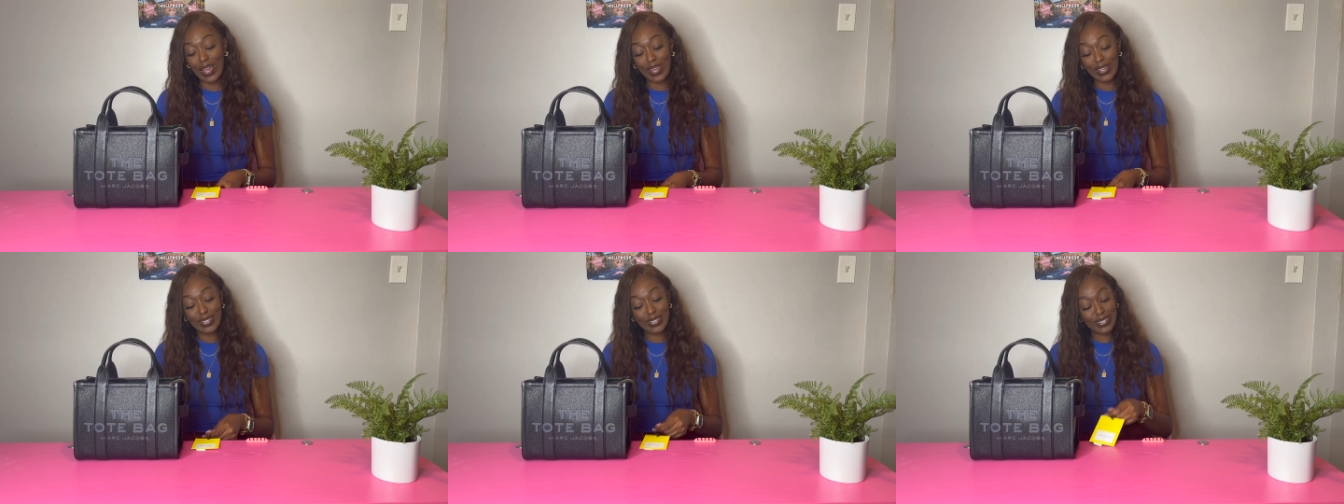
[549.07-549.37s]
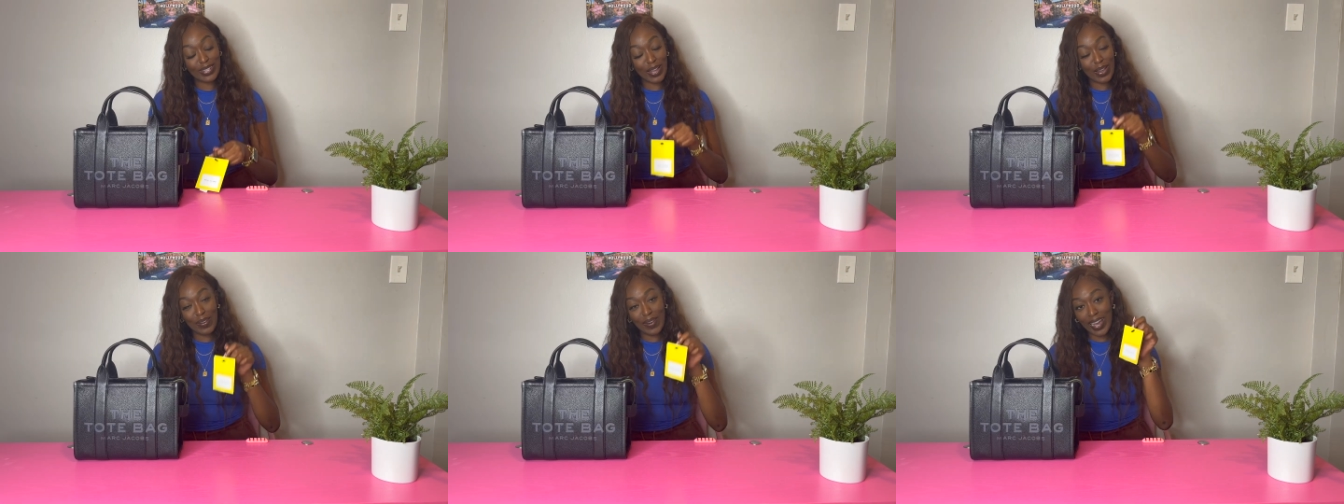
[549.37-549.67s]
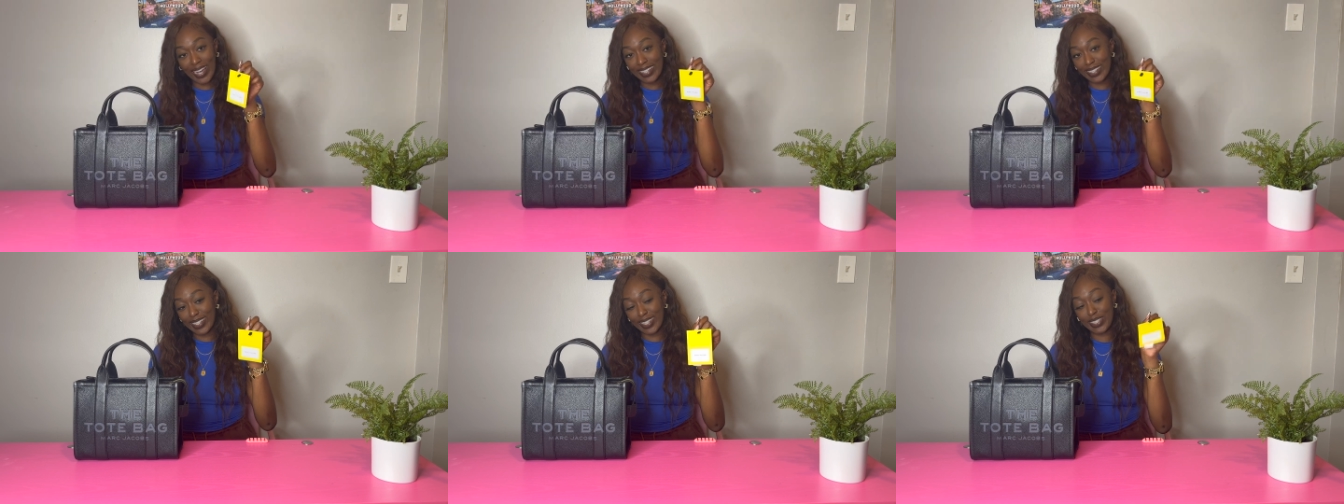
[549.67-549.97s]
So
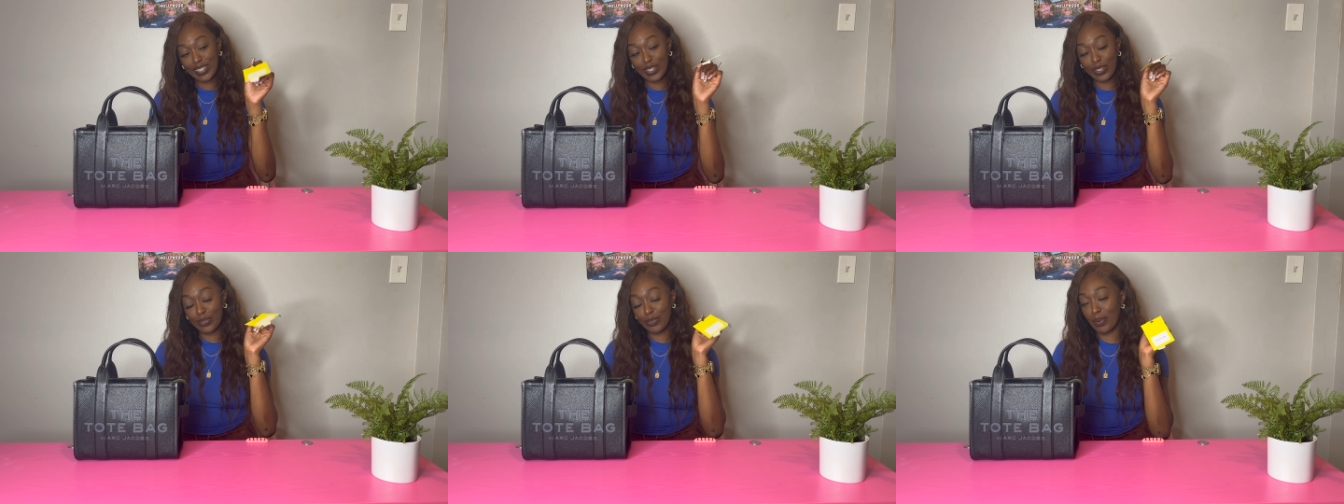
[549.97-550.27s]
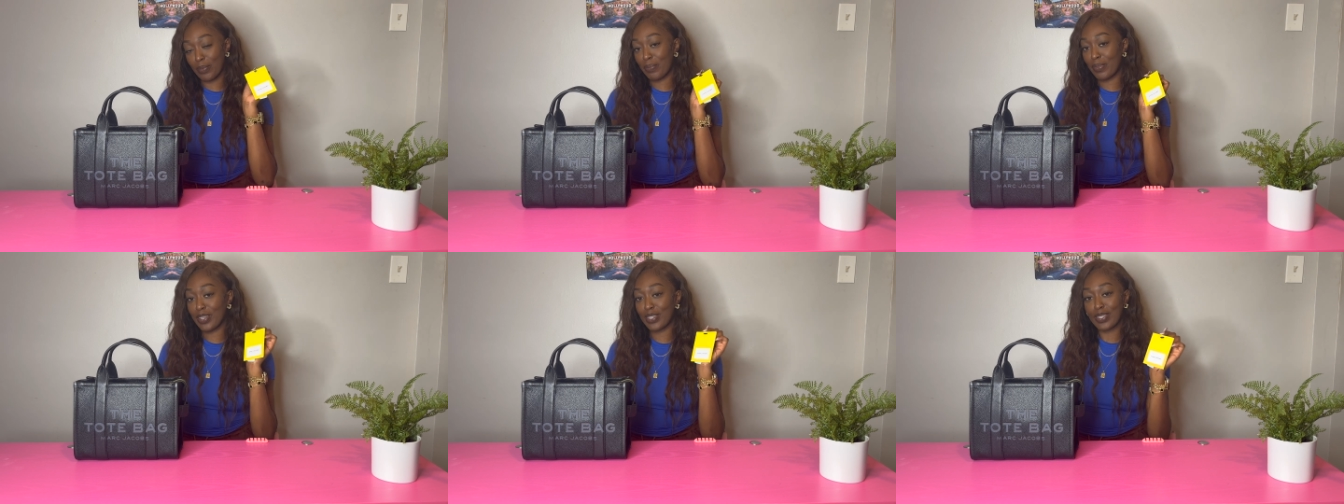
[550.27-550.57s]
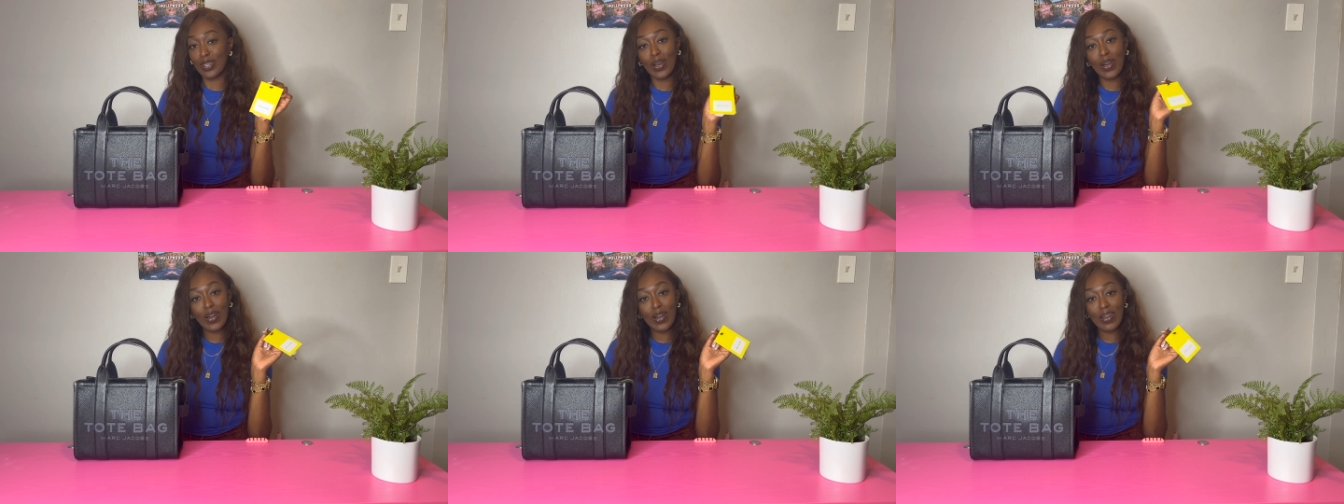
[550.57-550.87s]
I did just rip
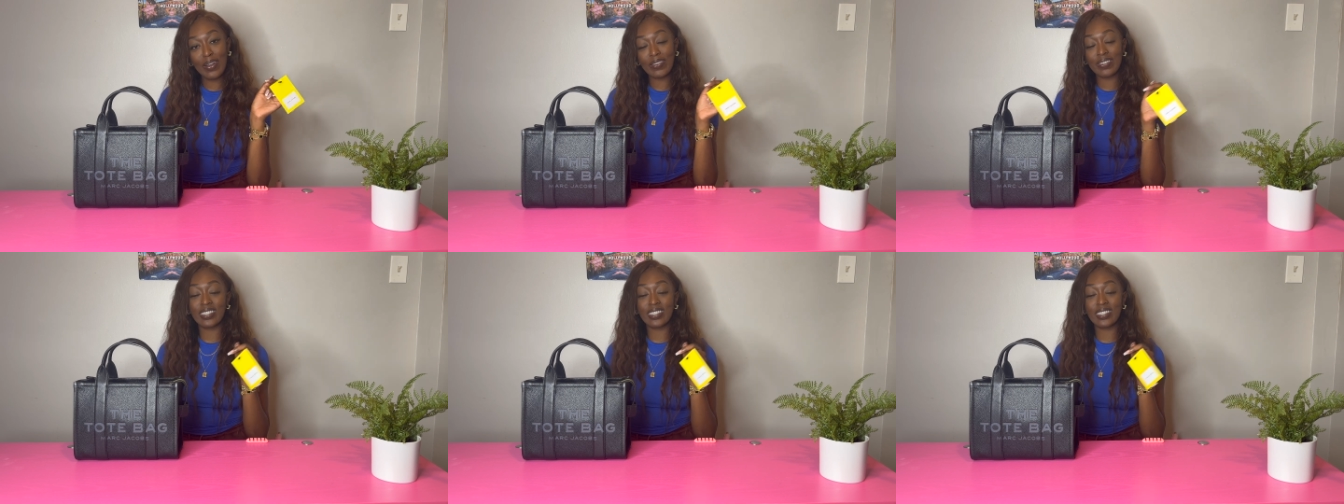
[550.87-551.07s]
this off.